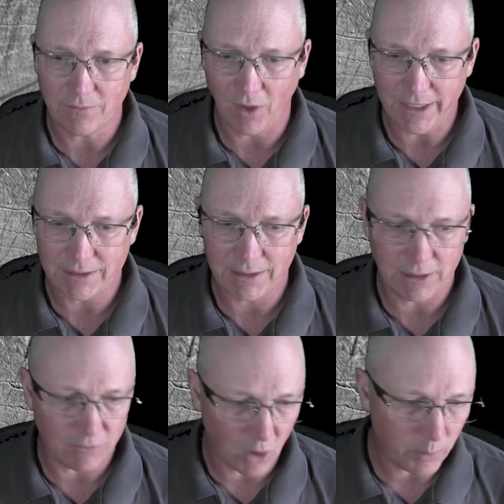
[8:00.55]
of icy
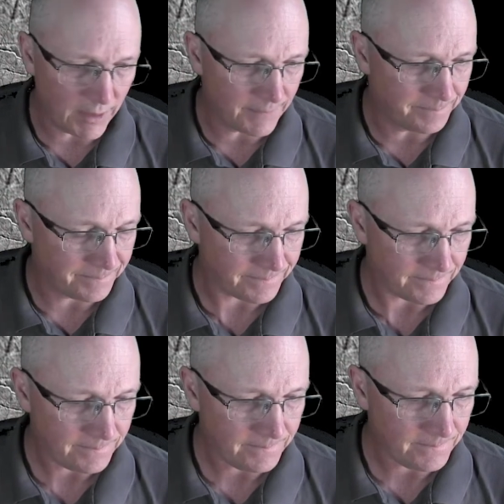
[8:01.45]
Europa.
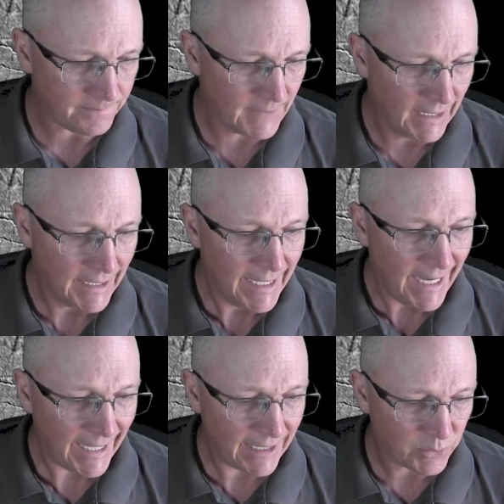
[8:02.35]

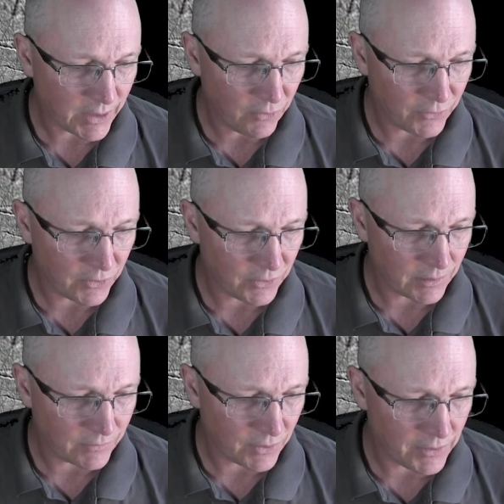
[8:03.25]
And as we go
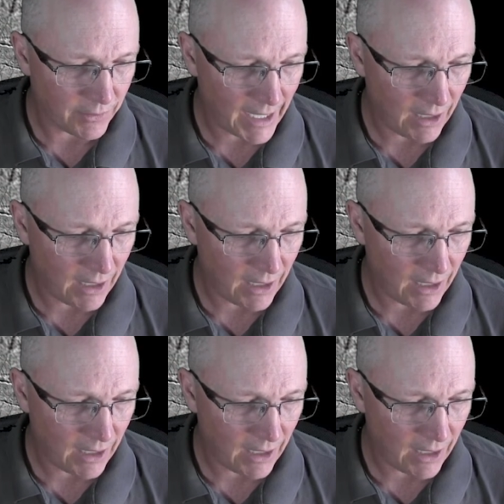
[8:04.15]
further and further